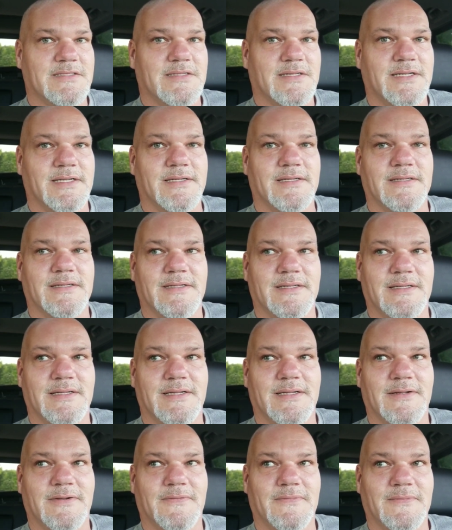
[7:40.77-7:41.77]
You know, but
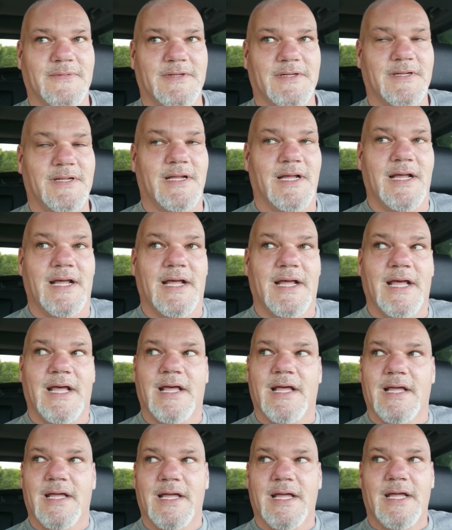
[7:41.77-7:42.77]

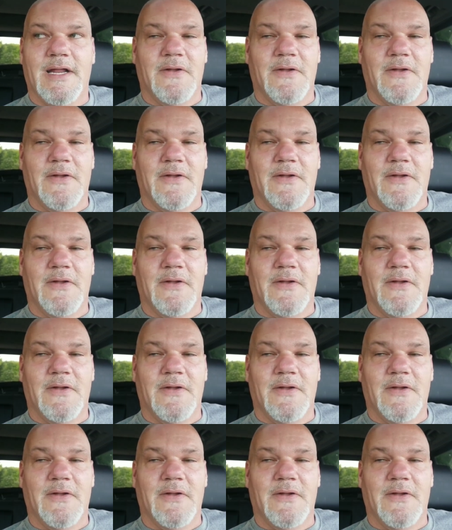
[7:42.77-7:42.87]
anyway,